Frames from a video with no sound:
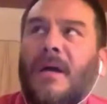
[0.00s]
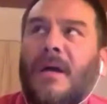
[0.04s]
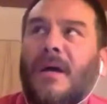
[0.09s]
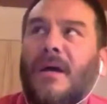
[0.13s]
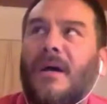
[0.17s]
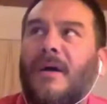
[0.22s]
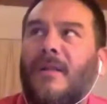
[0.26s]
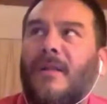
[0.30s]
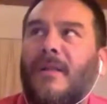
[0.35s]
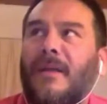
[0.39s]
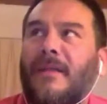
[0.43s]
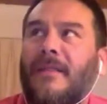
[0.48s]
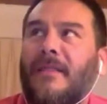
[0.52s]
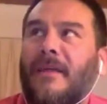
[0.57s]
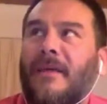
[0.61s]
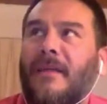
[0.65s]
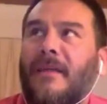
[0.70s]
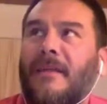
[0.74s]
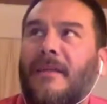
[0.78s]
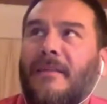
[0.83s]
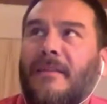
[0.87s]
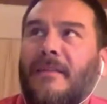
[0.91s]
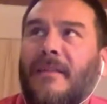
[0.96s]
I like
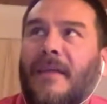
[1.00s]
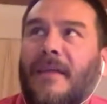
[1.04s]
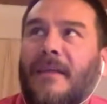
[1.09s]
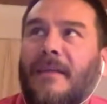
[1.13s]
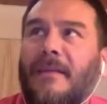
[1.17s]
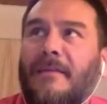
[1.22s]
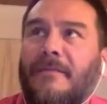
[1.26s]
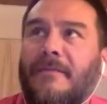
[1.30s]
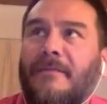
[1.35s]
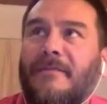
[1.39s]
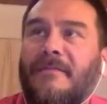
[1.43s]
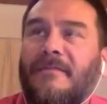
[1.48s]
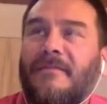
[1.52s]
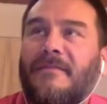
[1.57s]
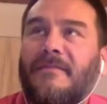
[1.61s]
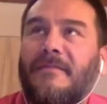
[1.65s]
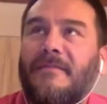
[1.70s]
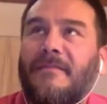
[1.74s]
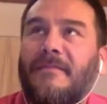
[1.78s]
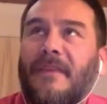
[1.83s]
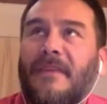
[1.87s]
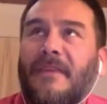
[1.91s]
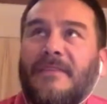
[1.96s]
that, that
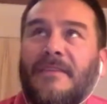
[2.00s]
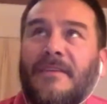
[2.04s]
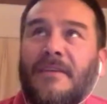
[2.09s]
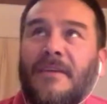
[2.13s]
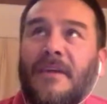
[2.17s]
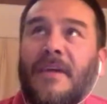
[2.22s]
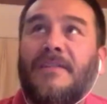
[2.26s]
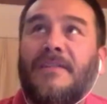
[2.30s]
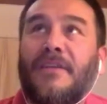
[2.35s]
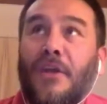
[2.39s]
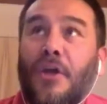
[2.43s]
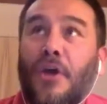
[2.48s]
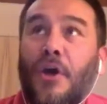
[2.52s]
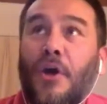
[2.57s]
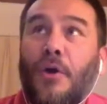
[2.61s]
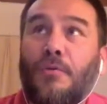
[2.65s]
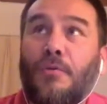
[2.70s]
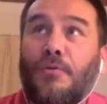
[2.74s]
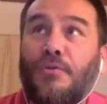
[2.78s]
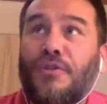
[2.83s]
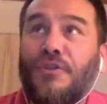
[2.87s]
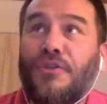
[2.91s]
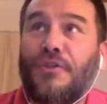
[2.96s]
as a, as a
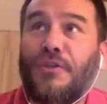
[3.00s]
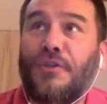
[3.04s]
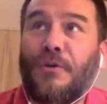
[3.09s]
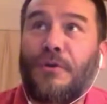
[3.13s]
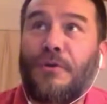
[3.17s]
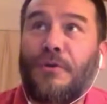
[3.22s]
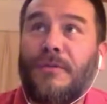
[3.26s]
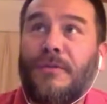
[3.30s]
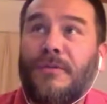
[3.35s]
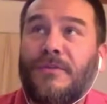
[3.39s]
coach, you know,